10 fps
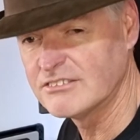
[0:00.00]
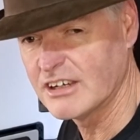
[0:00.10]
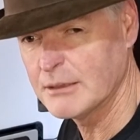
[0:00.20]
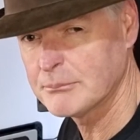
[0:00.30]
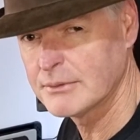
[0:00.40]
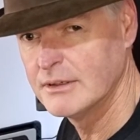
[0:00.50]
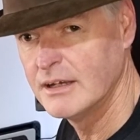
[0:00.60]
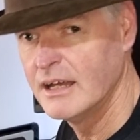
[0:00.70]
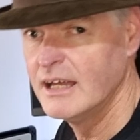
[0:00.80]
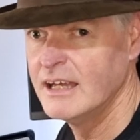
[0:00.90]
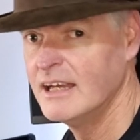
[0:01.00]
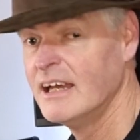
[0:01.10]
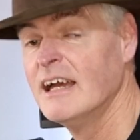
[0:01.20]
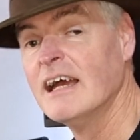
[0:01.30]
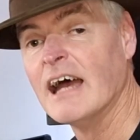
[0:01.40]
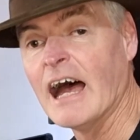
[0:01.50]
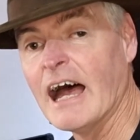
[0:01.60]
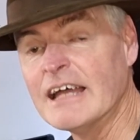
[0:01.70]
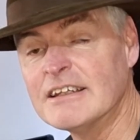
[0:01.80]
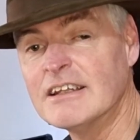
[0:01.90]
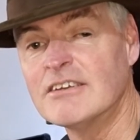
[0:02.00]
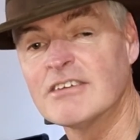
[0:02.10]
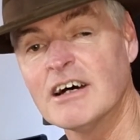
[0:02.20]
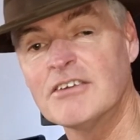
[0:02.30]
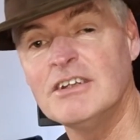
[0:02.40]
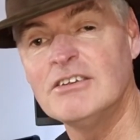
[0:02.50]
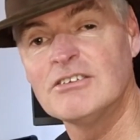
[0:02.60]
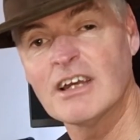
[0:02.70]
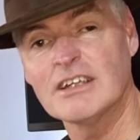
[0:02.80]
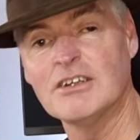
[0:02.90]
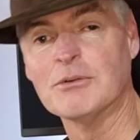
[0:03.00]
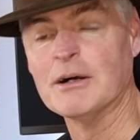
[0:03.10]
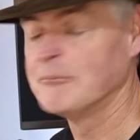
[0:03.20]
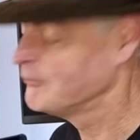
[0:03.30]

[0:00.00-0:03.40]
chap and an Atari Jaguar,